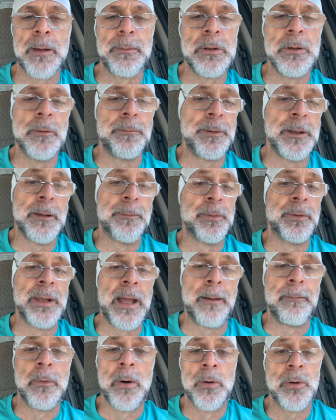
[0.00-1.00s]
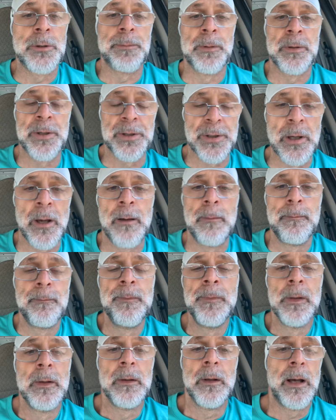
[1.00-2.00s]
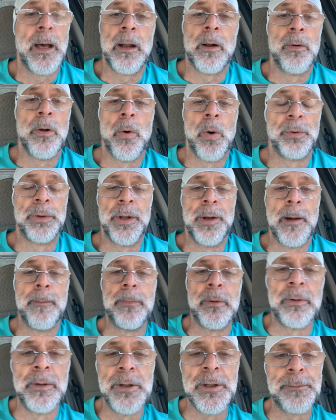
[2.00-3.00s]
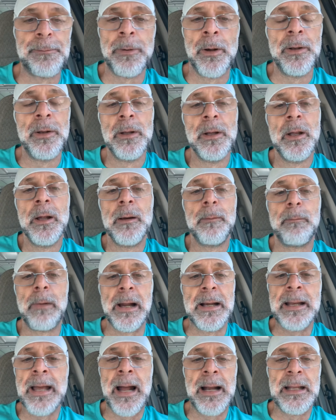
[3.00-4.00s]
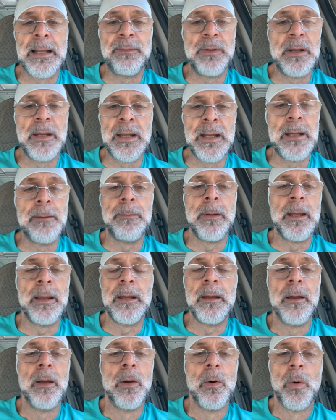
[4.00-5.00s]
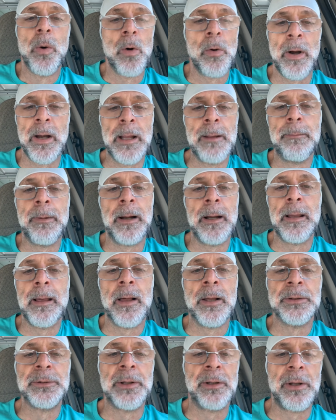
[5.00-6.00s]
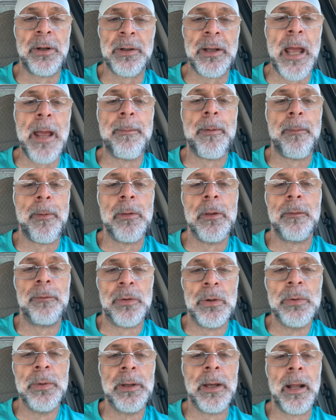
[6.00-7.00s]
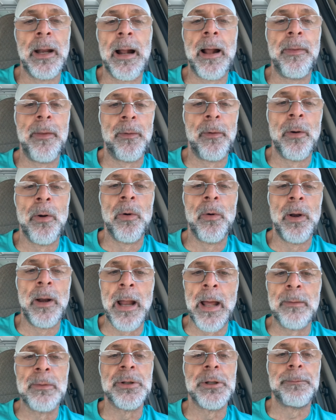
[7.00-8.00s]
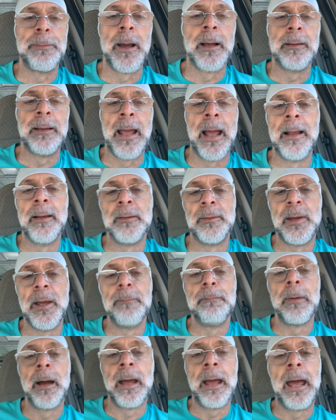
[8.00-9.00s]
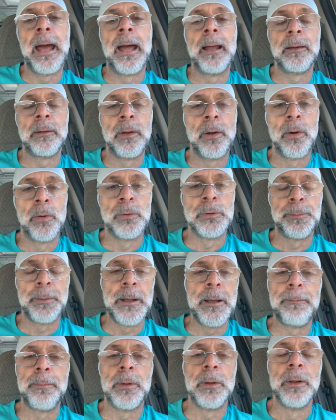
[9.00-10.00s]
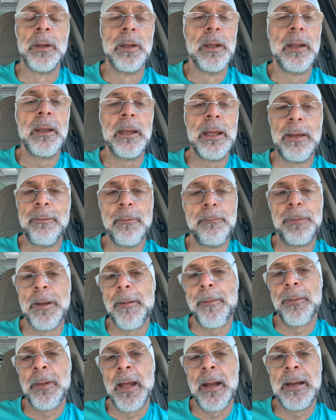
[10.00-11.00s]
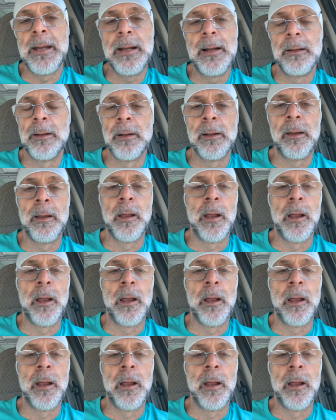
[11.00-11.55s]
you people, not most, but some, I don't know what the number is, but might not even need me or anybody else, that they're capable of doing it on their own. And I respect that and tip my hat to those people, even people that need a little